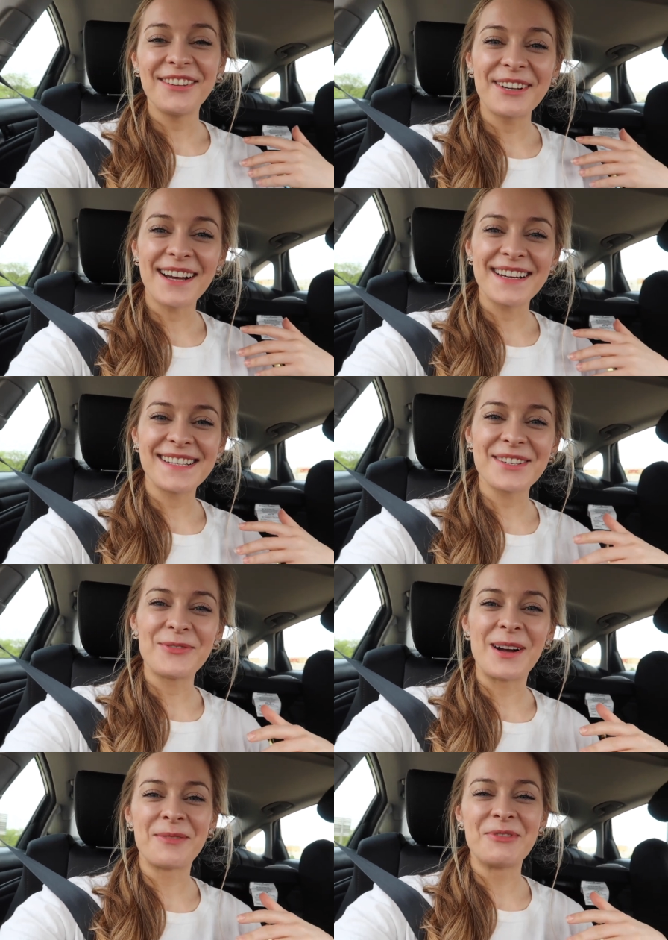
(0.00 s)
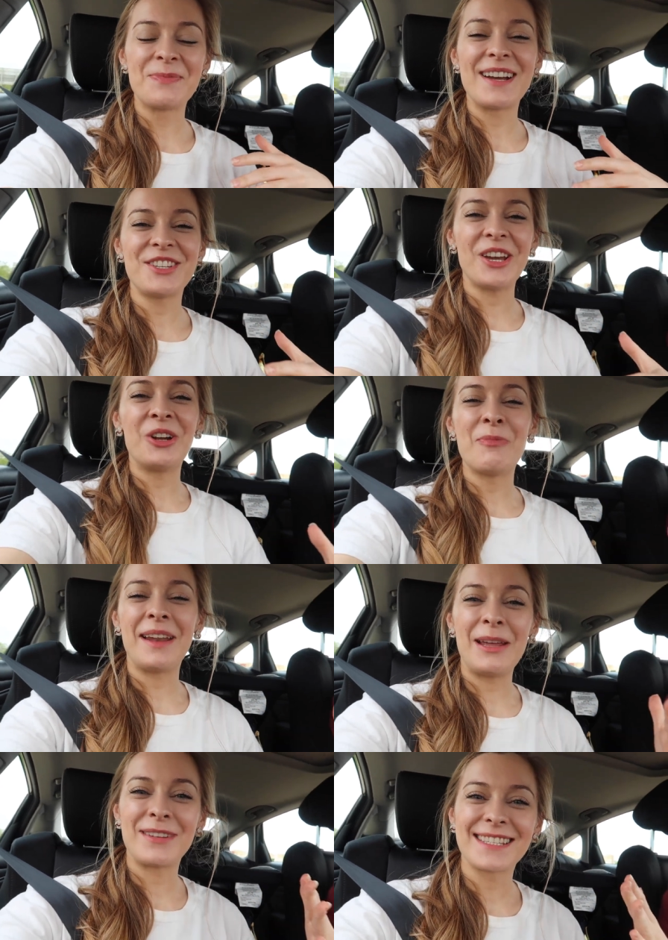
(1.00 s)
you guys welcome to my channel
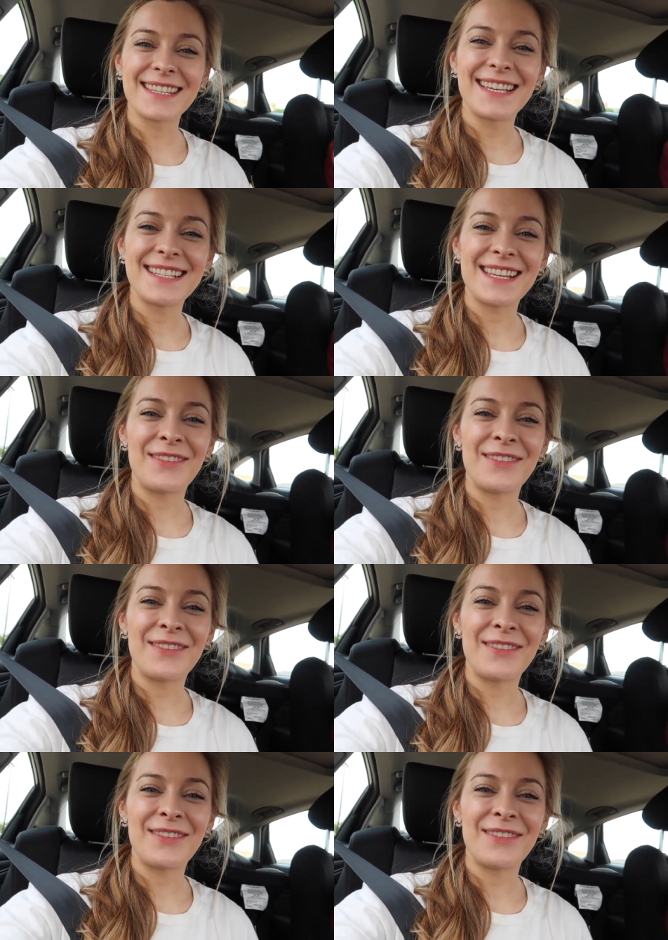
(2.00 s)
my name is Liz